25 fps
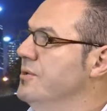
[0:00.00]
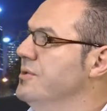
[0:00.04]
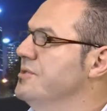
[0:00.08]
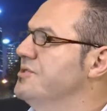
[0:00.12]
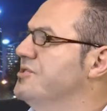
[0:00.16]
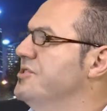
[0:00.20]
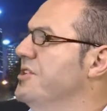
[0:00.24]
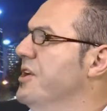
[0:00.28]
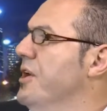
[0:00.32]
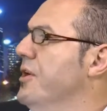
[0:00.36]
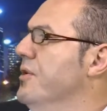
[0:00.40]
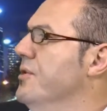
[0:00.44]

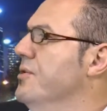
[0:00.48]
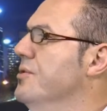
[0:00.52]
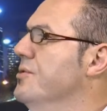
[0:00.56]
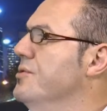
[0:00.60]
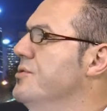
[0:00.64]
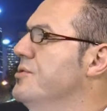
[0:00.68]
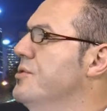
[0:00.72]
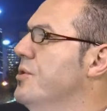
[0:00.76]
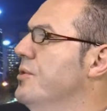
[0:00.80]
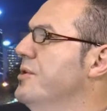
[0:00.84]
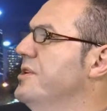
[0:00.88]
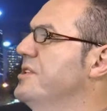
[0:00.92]
Nunzio,
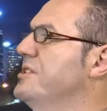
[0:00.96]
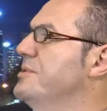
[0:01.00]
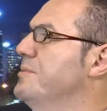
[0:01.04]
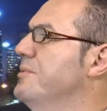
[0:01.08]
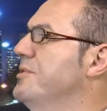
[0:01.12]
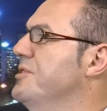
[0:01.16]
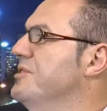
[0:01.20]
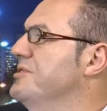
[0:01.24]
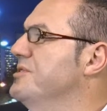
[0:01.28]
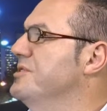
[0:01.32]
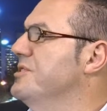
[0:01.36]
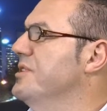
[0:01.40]
you're
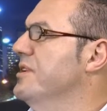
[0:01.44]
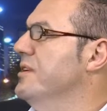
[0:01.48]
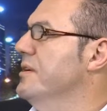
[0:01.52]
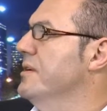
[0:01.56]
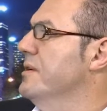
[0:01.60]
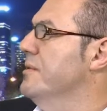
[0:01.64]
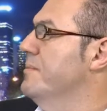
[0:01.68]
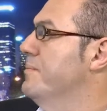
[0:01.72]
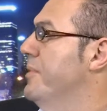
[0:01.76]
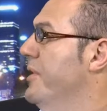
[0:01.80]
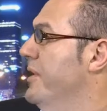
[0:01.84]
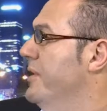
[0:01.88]

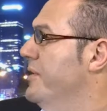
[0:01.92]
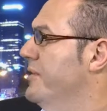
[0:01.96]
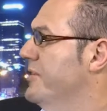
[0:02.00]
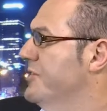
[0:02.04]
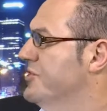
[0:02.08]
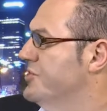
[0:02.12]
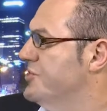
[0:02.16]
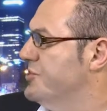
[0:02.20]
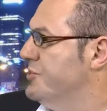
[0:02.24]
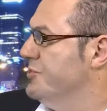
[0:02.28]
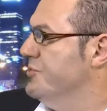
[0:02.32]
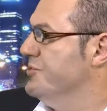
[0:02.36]
experiencing, being an
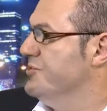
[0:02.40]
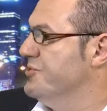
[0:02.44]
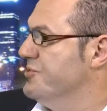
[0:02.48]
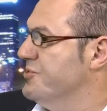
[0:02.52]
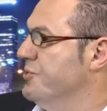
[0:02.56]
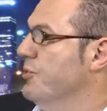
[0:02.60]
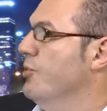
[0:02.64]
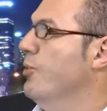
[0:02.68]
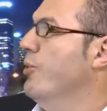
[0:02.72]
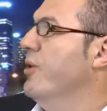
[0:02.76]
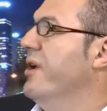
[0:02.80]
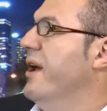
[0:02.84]

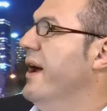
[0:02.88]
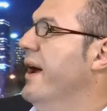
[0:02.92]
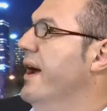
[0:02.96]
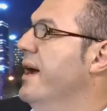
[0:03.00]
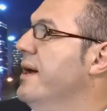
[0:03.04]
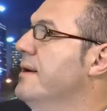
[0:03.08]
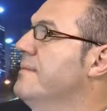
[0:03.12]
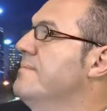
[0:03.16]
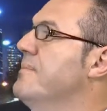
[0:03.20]
insurance lawyer,